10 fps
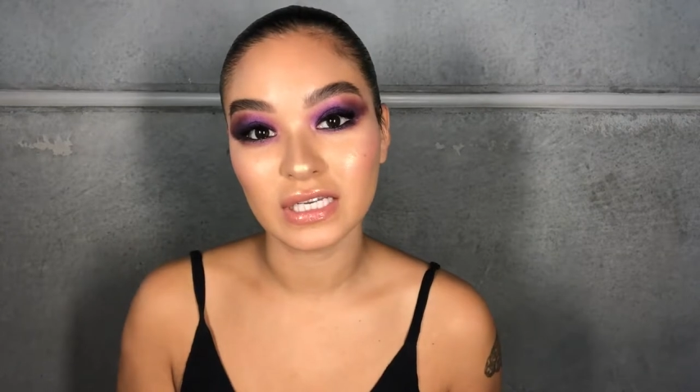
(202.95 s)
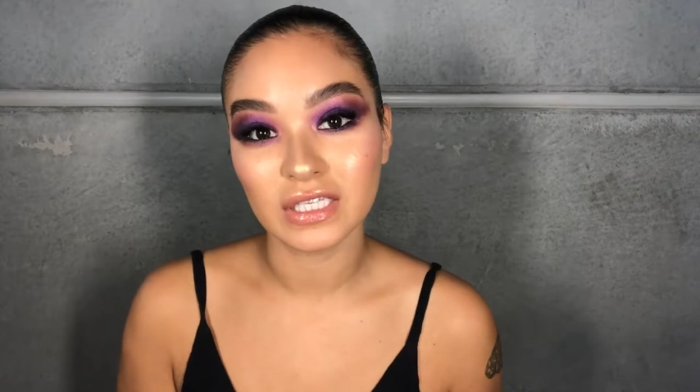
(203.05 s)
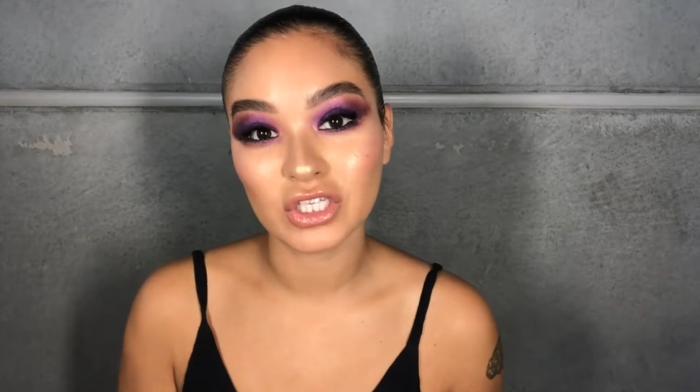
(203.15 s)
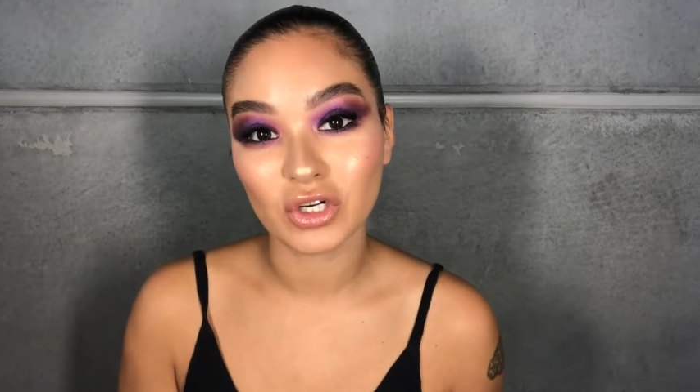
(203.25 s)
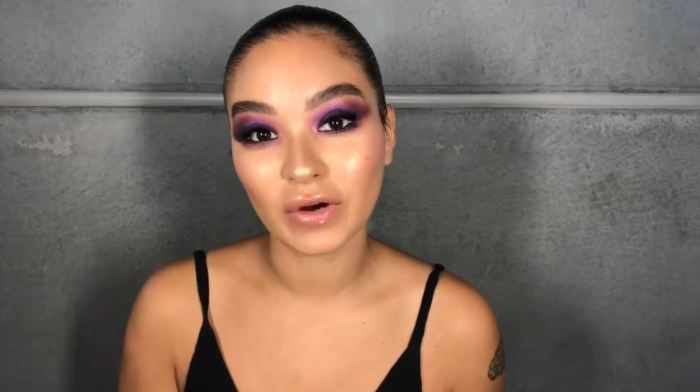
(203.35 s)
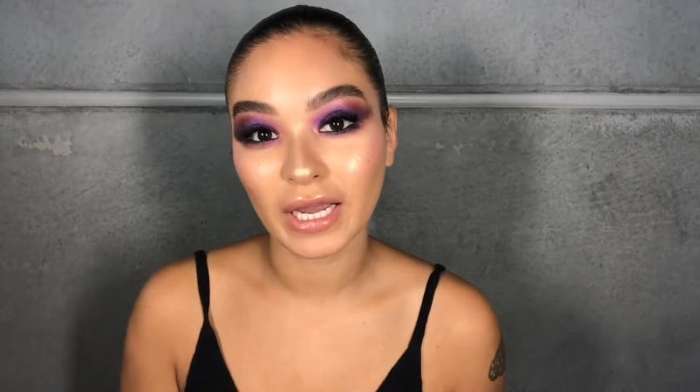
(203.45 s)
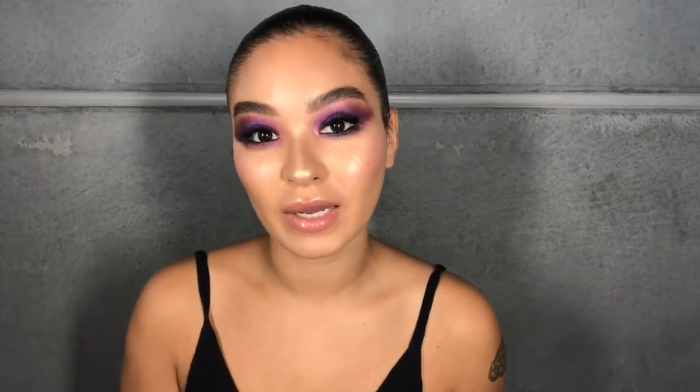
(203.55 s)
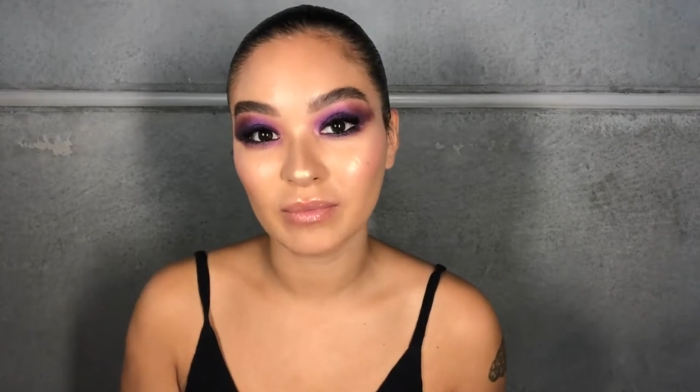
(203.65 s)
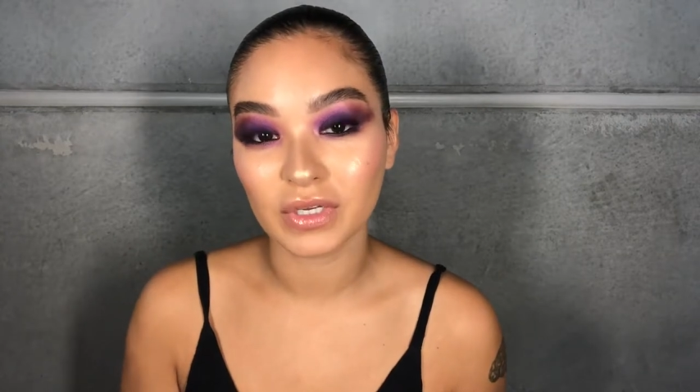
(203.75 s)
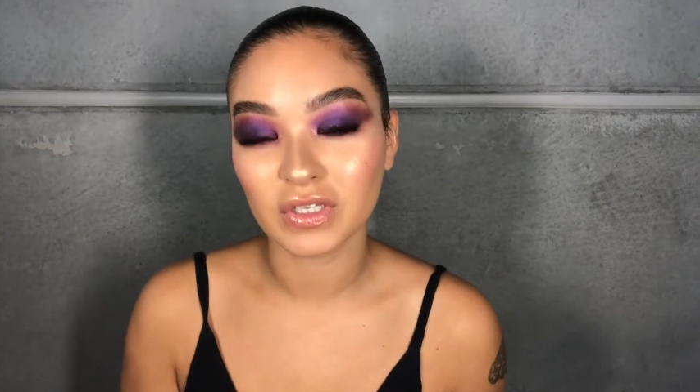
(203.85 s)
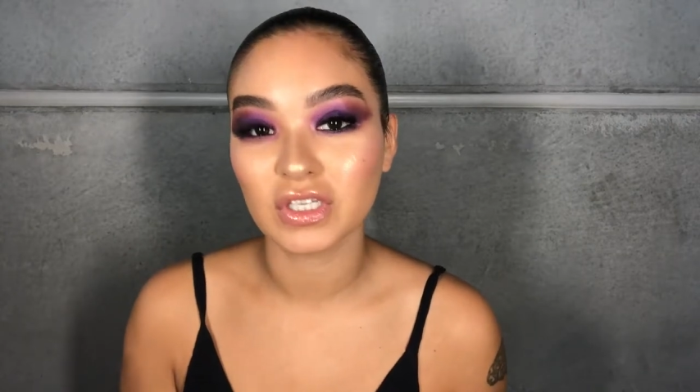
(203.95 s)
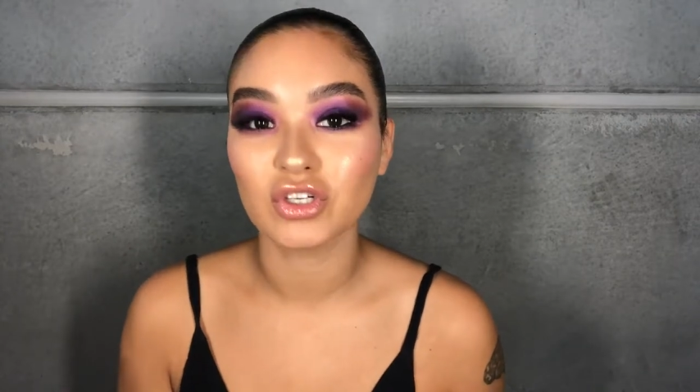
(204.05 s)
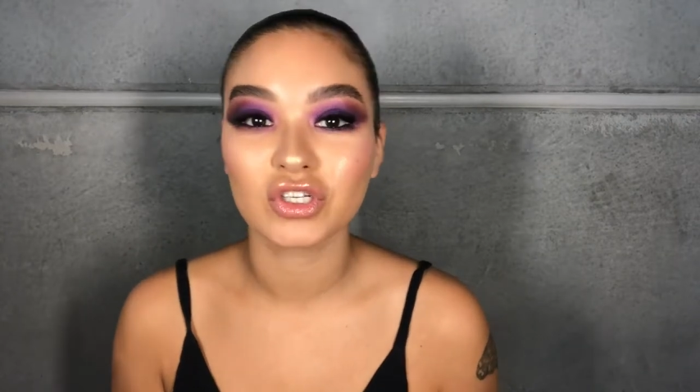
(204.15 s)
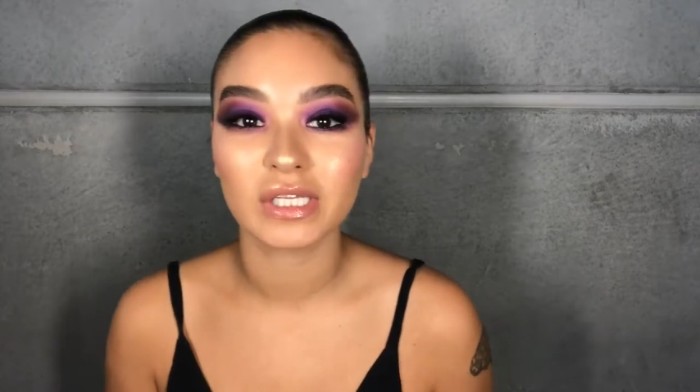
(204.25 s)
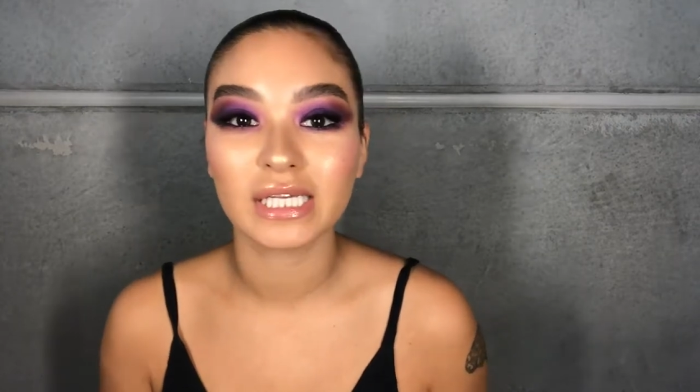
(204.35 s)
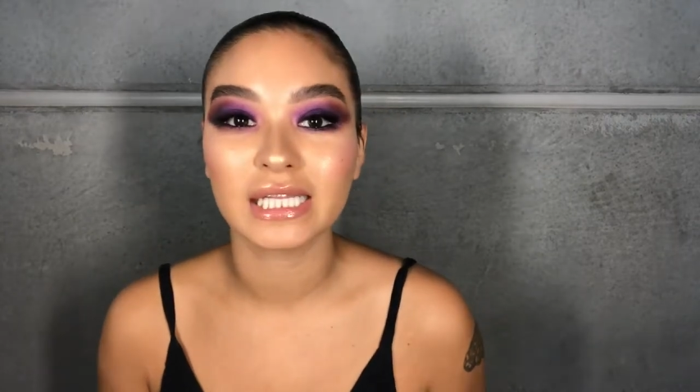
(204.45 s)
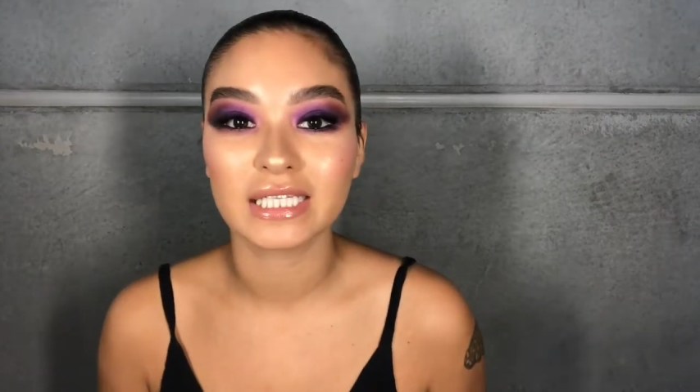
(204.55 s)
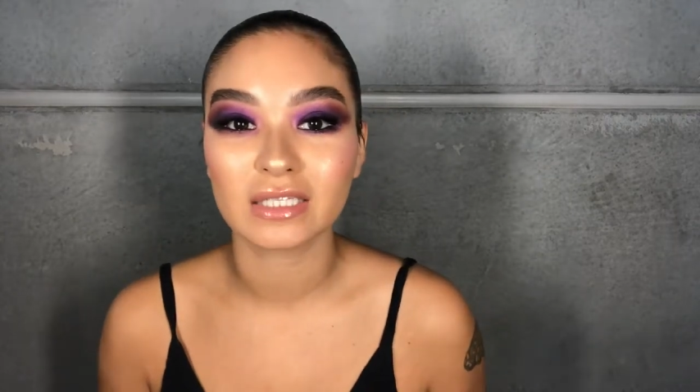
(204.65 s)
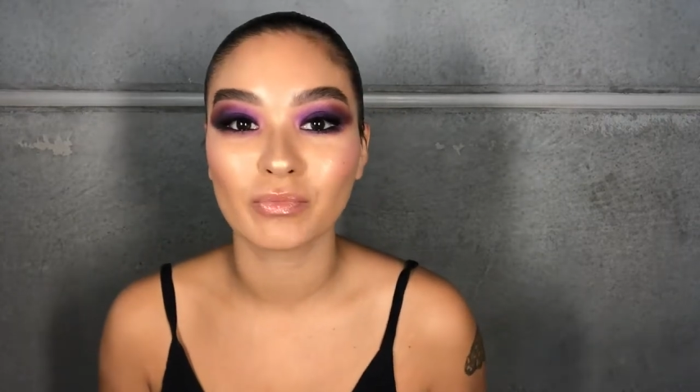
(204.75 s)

Instagram because he usually lists